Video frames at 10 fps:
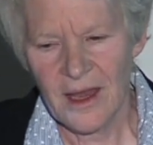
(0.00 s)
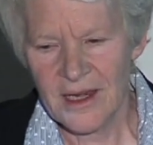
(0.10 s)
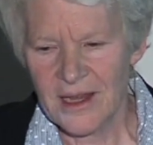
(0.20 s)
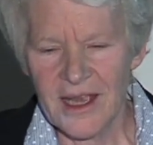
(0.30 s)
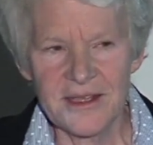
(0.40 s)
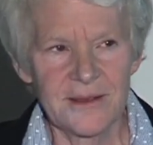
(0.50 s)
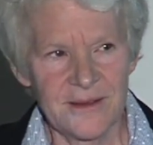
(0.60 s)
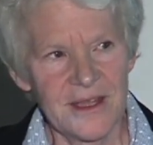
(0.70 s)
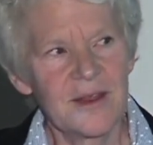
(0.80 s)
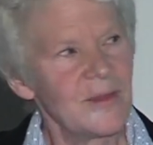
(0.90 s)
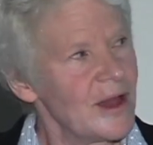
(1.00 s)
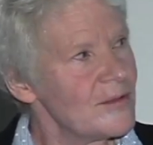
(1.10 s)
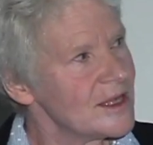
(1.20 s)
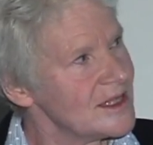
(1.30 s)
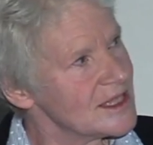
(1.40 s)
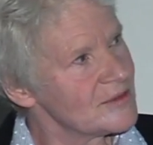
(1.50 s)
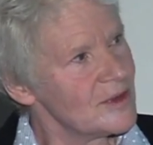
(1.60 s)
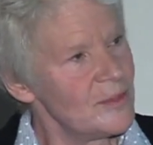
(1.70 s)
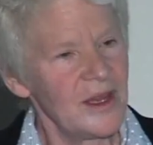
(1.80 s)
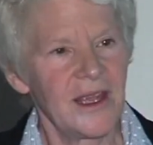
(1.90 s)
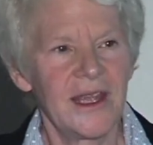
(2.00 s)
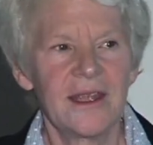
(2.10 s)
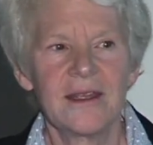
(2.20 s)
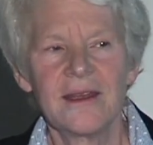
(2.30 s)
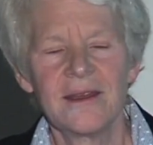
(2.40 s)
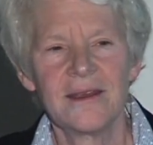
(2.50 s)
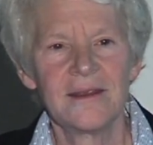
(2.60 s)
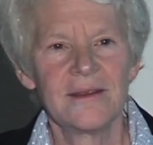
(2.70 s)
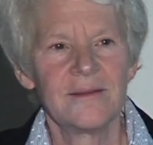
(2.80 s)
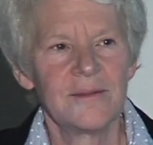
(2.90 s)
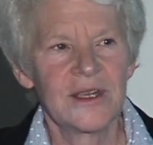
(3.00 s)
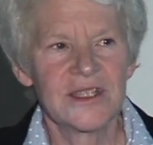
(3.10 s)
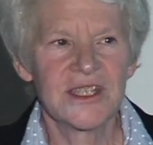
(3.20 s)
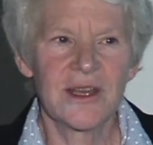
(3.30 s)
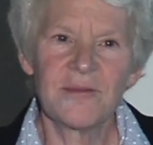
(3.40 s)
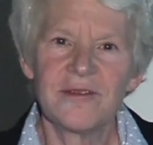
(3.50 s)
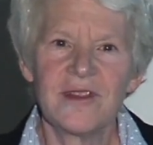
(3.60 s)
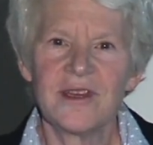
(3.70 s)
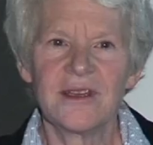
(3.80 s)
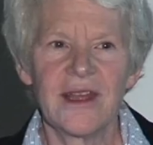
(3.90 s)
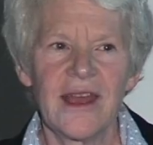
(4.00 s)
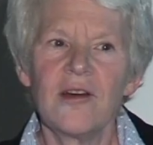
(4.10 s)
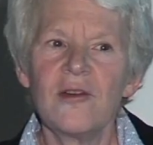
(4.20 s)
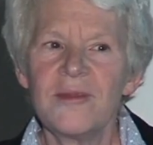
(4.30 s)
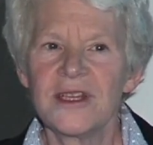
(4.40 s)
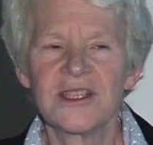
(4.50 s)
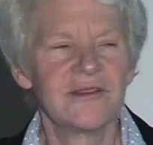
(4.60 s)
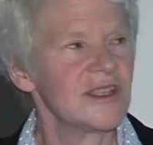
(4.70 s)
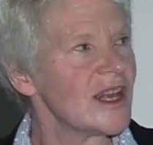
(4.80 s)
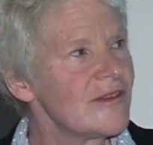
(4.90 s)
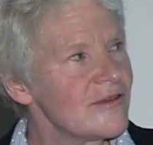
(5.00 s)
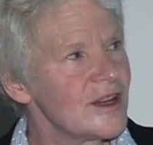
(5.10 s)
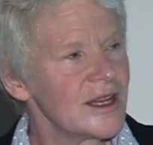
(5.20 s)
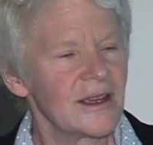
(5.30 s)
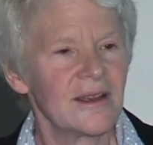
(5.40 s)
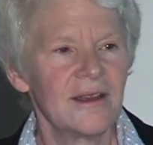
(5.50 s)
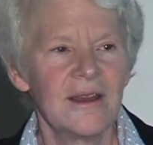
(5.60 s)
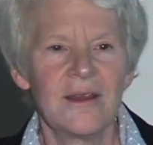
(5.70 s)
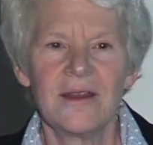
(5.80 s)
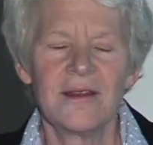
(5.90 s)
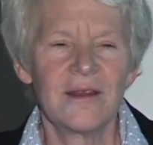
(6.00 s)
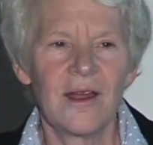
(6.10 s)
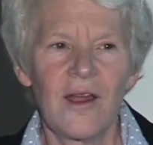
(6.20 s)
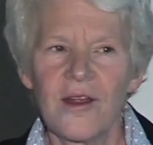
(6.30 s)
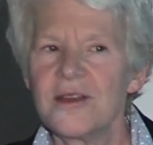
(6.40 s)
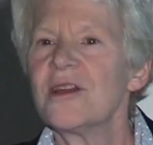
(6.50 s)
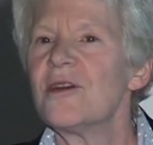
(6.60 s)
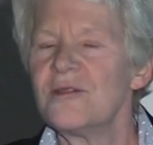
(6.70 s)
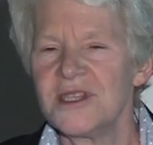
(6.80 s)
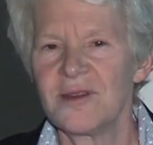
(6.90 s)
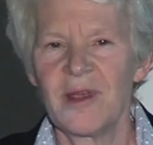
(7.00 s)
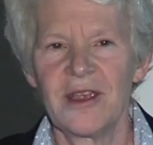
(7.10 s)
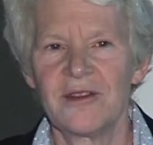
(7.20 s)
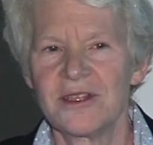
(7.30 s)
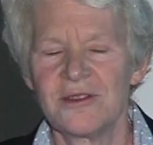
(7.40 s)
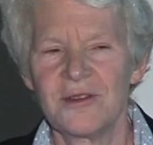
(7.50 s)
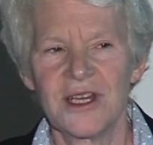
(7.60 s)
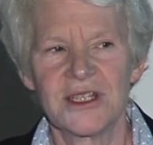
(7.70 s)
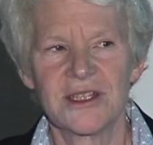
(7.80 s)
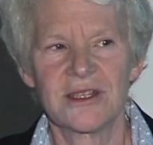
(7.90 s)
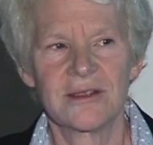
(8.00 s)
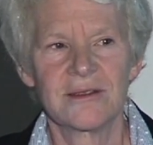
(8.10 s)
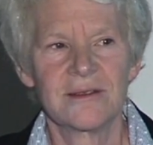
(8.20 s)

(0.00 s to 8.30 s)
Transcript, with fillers: And I like to think about what this would be, because some of the elements of suffering aren't always apparent to us.